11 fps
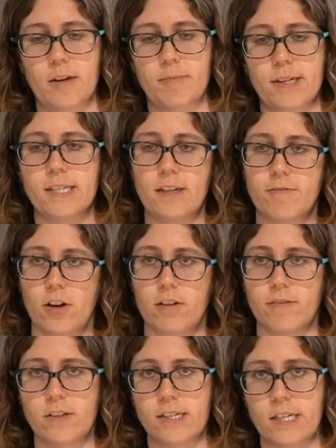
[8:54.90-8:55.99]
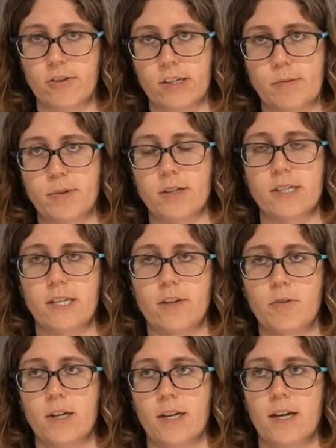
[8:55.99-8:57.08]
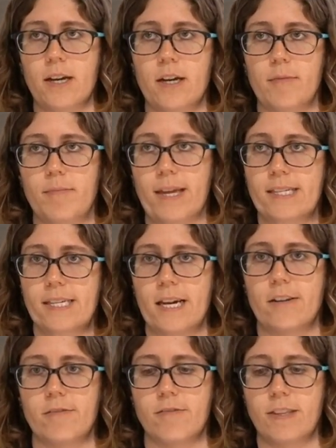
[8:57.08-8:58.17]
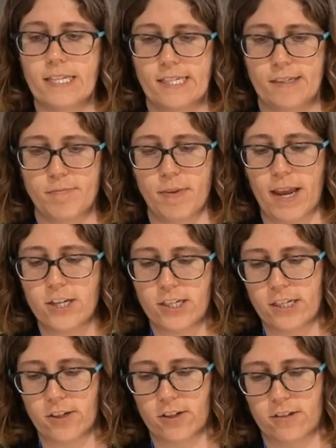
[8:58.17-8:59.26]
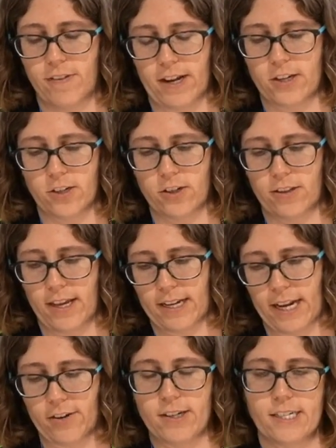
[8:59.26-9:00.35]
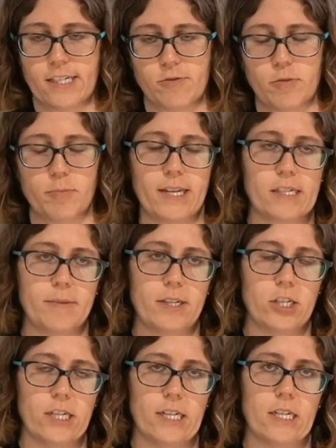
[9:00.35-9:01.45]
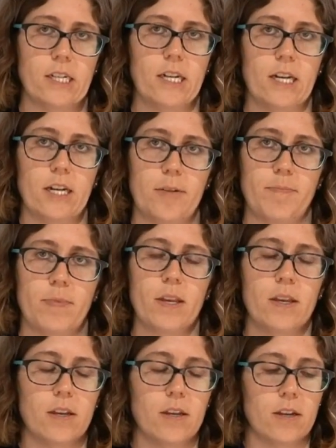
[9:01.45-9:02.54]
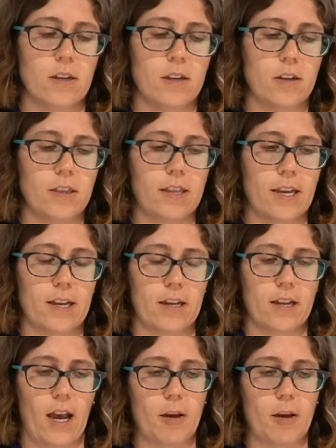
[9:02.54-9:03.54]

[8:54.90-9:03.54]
um, doesn't involve using CRISPR. So um, that's kind of this engineered vector that carries this replacement gene. Um, the